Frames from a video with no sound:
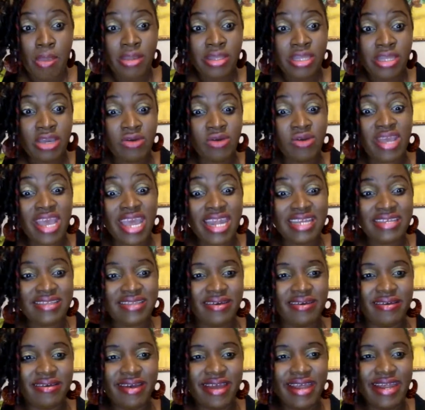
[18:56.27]
They go get it
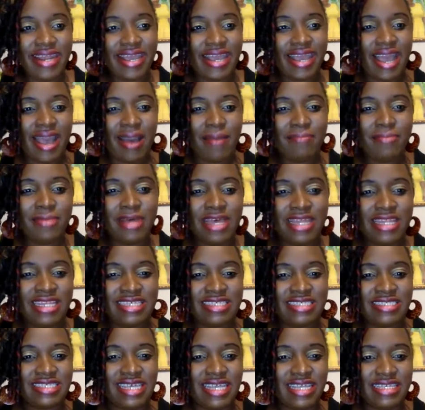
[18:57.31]
there and they
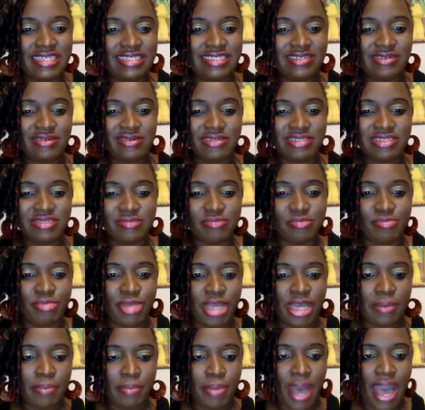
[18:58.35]
sell it to us
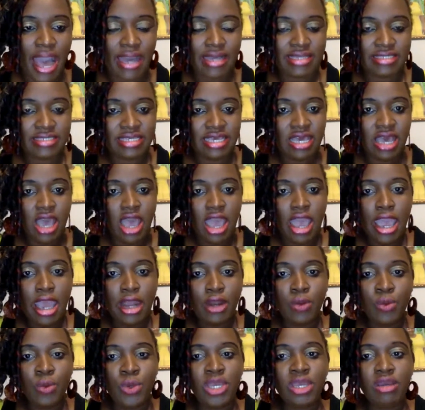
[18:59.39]
big bucks,
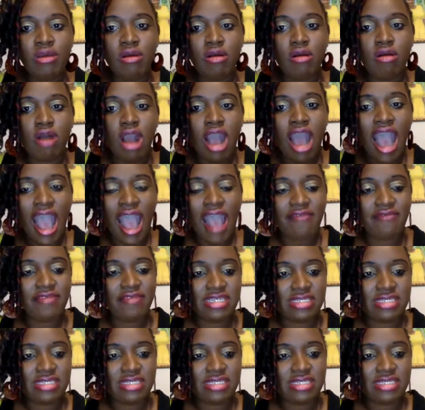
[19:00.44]
and we have